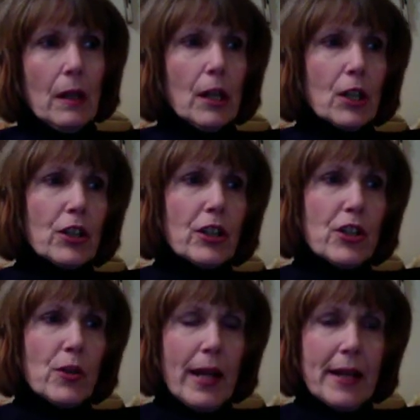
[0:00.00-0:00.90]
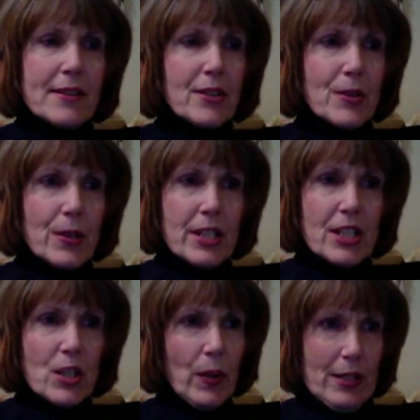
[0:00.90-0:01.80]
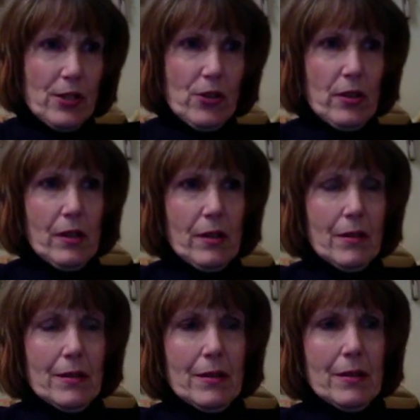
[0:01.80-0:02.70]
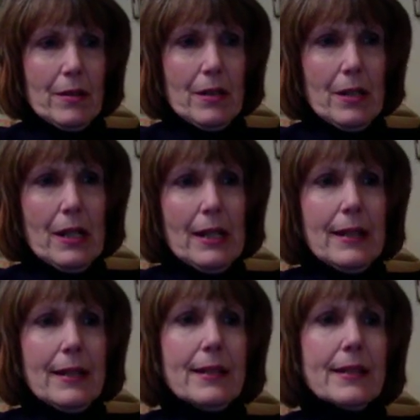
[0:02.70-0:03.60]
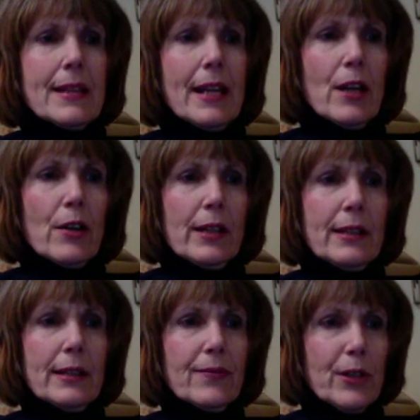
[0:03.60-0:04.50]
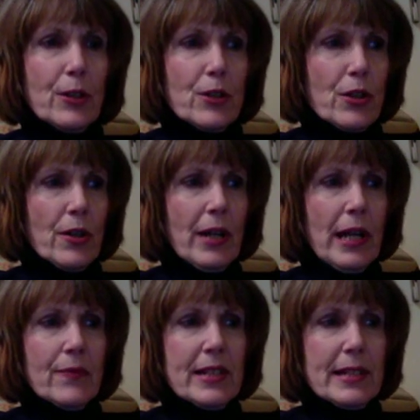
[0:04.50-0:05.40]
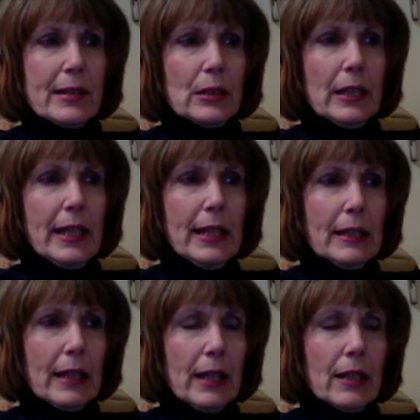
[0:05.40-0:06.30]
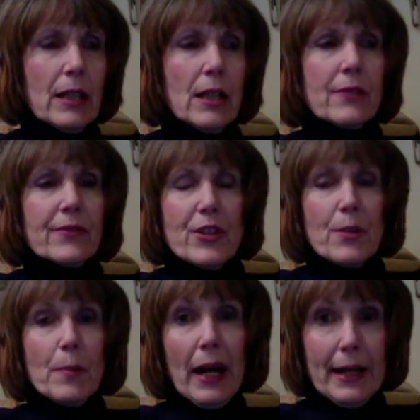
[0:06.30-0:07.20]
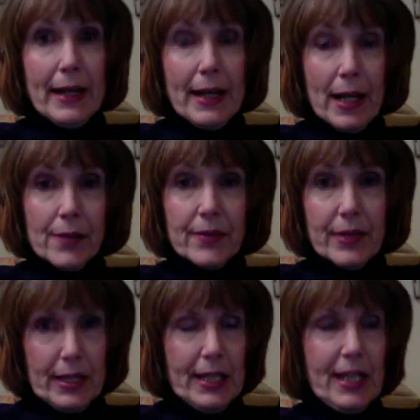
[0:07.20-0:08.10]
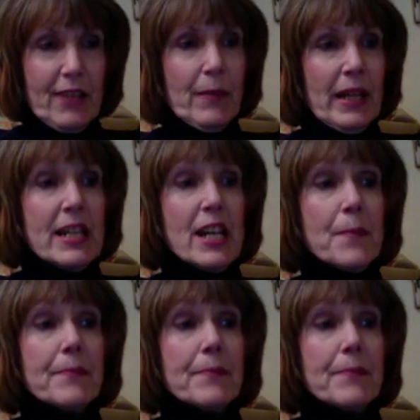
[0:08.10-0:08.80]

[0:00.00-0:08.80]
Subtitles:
Could you answer this question? Is there in the future a physical healing for the body of, and he gave my name.